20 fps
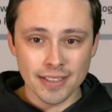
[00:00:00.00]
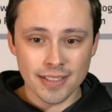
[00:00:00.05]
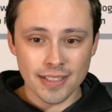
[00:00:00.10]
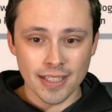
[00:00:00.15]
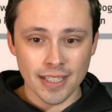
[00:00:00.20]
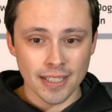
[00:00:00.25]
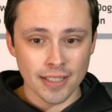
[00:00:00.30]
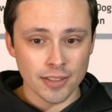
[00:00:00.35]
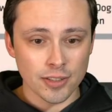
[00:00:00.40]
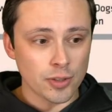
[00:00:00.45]

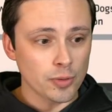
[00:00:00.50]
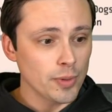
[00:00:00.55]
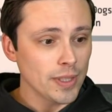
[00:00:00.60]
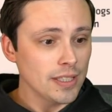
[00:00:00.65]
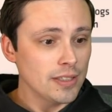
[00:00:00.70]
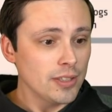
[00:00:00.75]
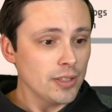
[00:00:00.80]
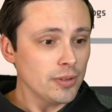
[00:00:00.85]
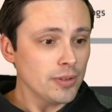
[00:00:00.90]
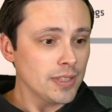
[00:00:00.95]
things, we
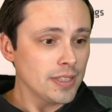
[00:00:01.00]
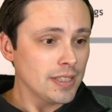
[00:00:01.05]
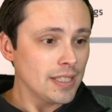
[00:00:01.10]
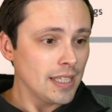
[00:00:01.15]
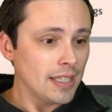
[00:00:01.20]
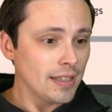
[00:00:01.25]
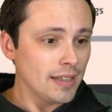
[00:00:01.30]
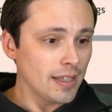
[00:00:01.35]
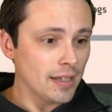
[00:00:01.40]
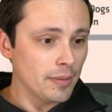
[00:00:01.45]
do
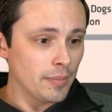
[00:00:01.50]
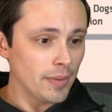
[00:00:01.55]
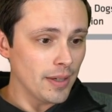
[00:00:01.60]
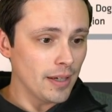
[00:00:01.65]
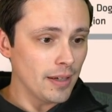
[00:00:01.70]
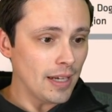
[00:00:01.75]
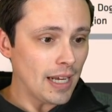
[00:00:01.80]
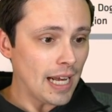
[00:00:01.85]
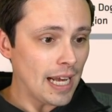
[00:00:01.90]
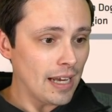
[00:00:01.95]
see them
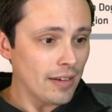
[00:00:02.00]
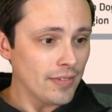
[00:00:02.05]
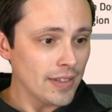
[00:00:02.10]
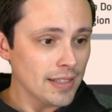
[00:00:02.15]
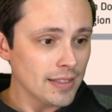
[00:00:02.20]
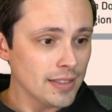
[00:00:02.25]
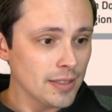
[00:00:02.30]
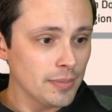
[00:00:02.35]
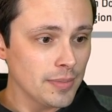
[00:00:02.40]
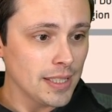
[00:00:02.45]
uh,
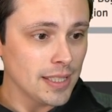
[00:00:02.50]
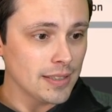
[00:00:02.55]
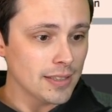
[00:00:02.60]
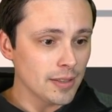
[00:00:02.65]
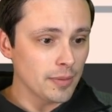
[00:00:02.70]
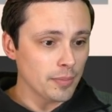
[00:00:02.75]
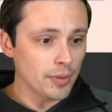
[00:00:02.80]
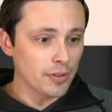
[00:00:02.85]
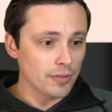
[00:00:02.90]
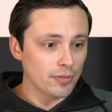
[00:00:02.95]
having some
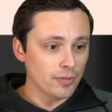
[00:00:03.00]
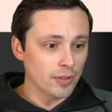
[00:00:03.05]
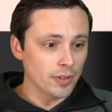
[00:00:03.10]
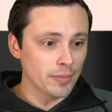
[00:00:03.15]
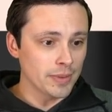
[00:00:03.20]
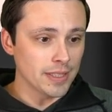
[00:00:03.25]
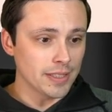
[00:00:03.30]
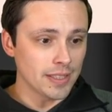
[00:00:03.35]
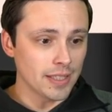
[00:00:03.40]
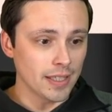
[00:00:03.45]
decent
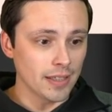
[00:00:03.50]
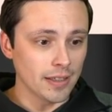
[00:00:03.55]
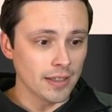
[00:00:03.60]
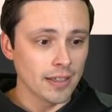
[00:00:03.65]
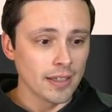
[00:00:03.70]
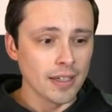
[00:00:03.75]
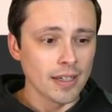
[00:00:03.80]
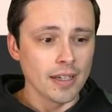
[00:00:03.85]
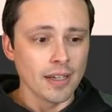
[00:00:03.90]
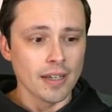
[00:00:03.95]
performance
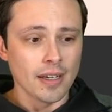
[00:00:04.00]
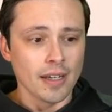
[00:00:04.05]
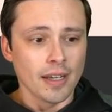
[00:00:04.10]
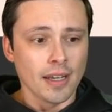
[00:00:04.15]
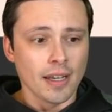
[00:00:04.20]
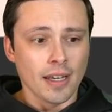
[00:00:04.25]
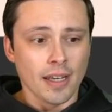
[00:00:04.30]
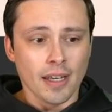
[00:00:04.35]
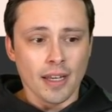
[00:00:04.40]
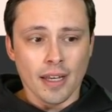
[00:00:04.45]
here.
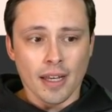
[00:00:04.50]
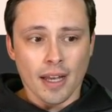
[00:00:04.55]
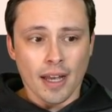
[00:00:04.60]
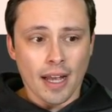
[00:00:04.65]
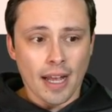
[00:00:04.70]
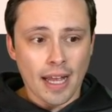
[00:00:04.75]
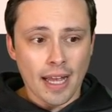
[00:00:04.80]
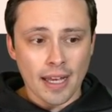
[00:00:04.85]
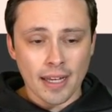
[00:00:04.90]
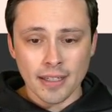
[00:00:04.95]

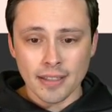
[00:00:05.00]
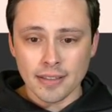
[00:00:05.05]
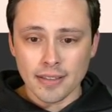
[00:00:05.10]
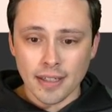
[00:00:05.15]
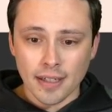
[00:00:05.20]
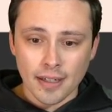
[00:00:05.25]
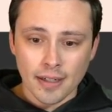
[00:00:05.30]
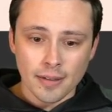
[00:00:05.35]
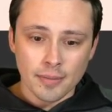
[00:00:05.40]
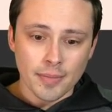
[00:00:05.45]
And
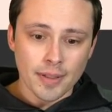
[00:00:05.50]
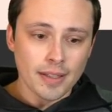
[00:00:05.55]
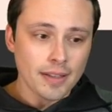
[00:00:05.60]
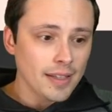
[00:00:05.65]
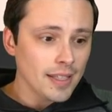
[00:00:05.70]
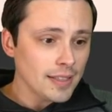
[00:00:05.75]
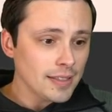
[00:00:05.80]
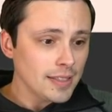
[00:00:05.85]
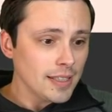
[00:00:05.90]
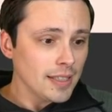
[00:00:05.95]
um,
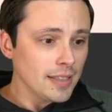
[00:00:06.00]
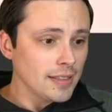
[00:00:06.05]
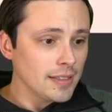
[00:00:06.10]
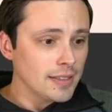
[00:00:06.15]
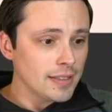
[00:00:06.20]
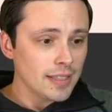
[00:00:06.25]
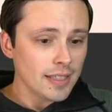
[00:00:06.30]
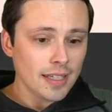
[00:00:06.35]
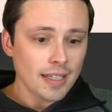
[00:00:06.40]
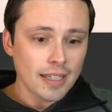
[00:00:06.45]
this
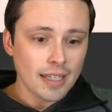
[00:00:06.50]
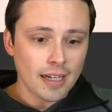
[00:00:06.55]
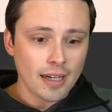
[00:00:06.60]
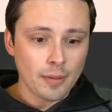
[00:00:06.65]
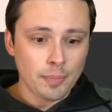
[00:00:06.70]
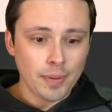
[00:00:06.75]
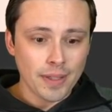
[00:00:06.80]
is up